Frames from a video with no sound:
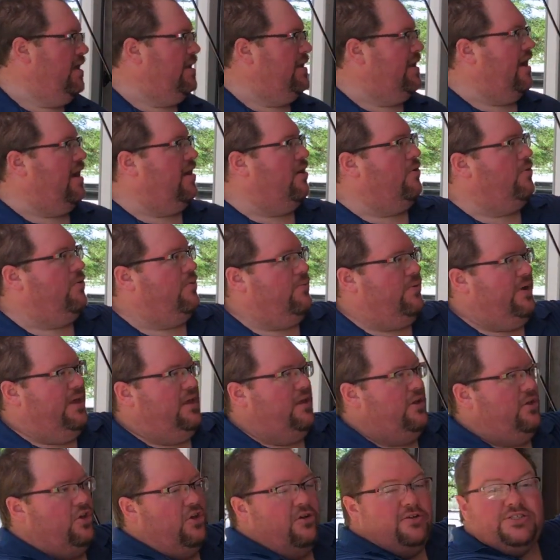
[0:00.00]
Now,
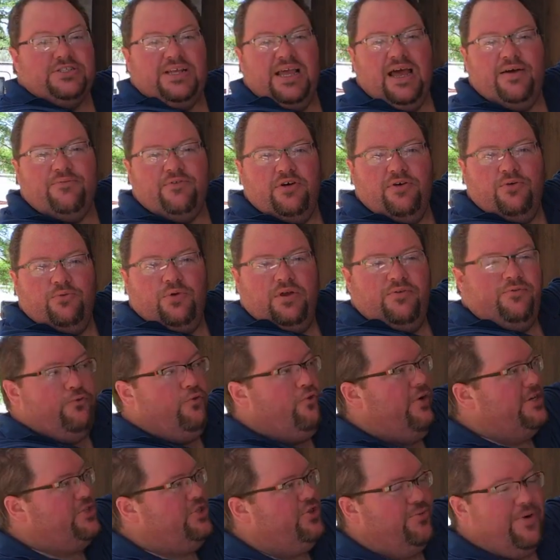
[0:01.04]
we used to have a
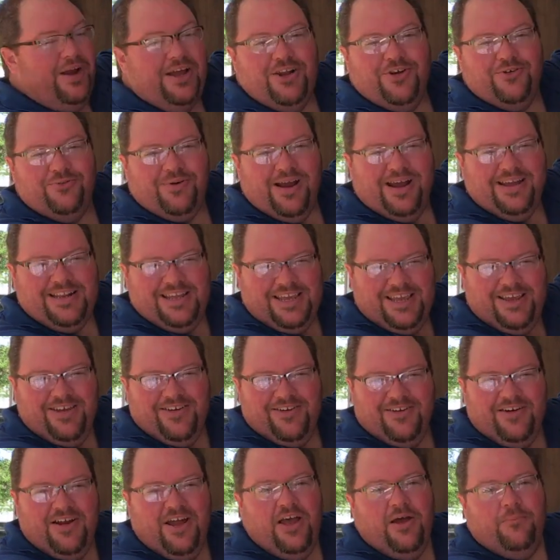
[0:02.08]
refrigerator right
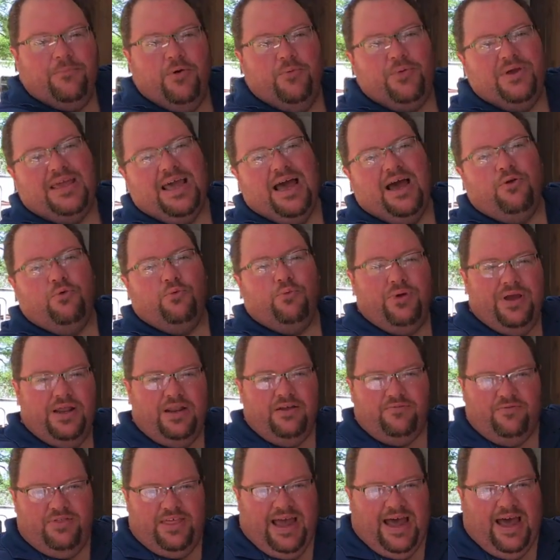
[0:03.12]
here, but we got rid
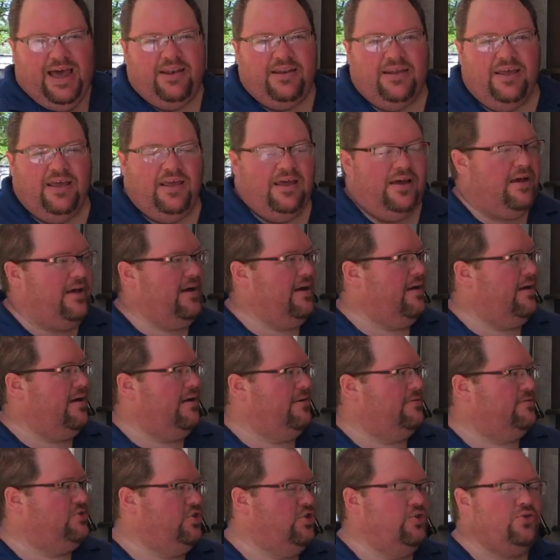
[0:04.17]
of that
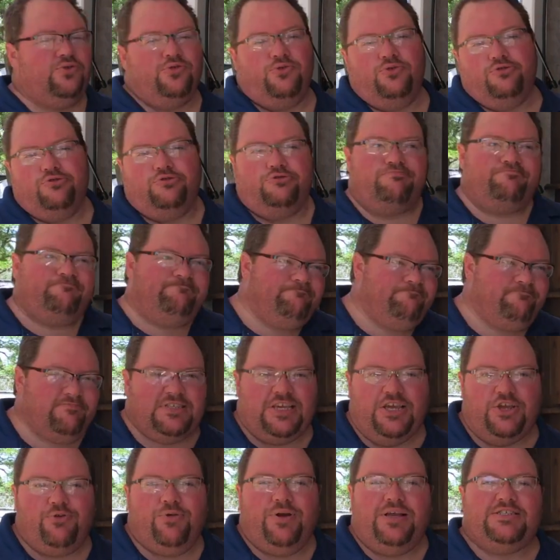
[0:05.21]
uh, to
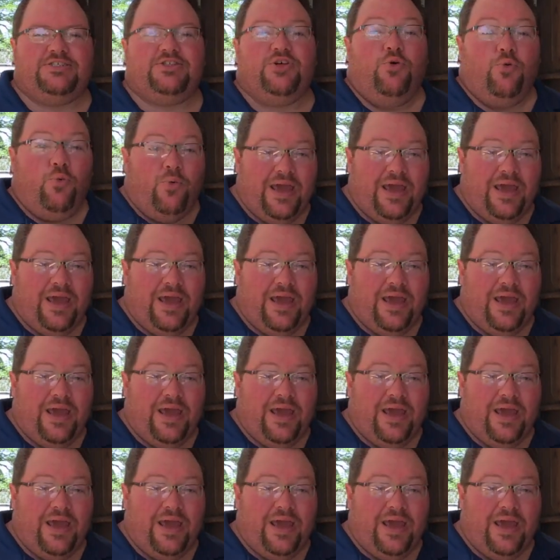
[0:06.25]
decrease the